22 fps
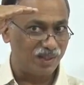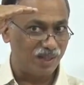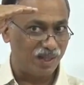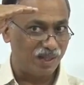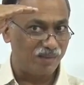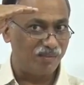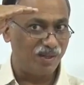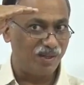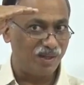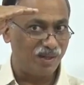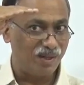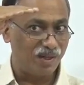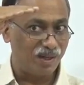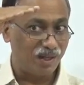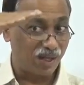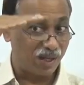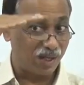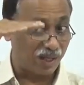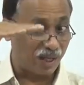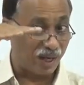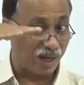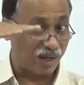level
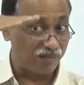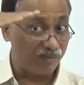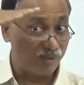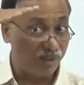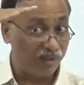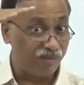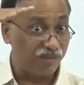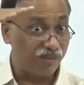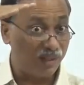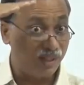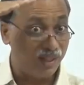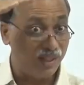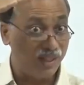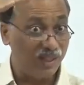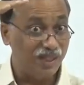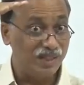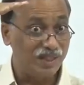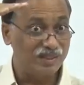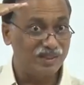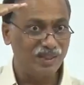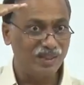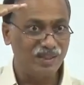have different
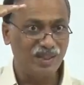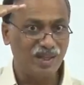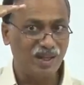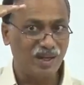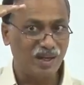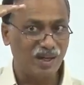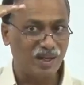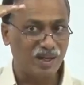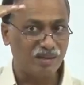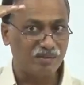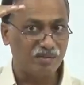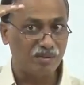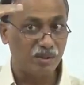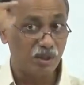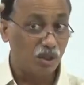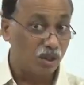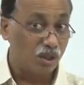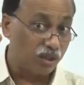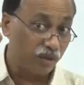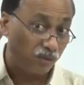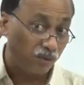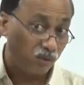needs in their life.
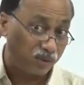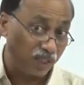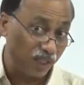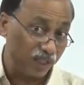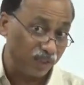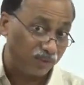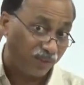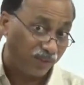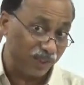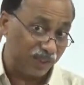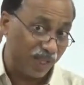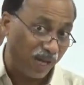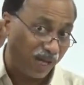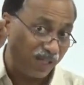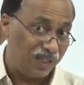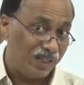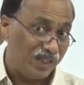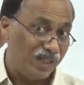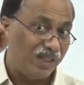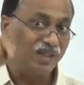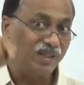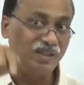You have to satisfy
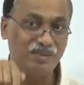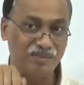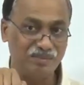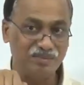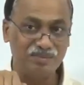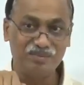that need.